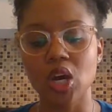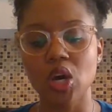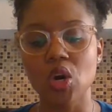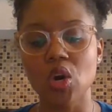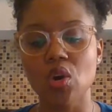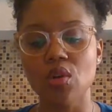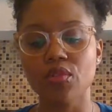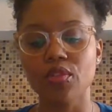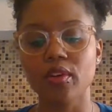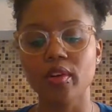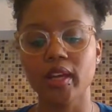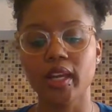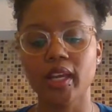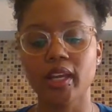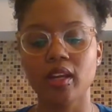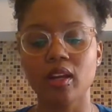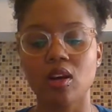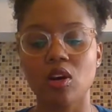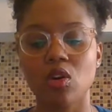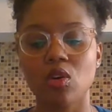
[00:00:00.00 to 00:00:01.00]
over
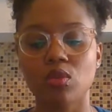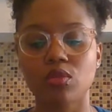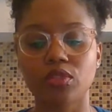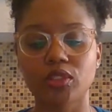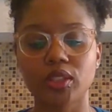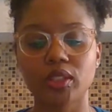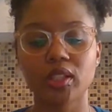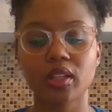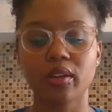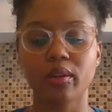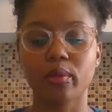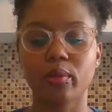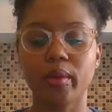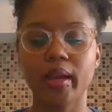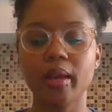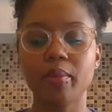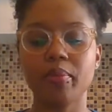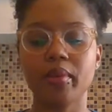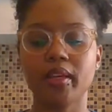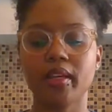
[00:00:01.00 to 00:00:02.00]
and over,
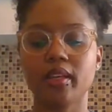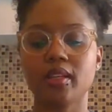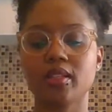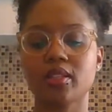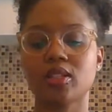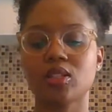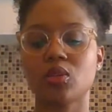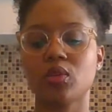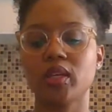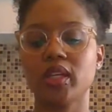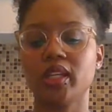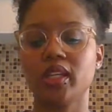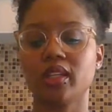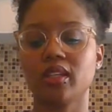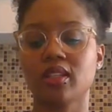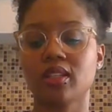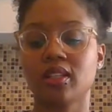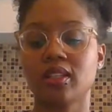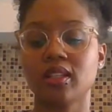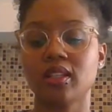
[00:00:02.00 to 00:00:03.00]
wrapping it so it
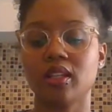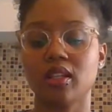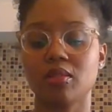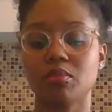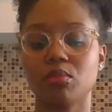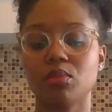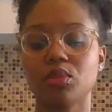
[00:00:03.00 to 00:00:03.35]
couldn't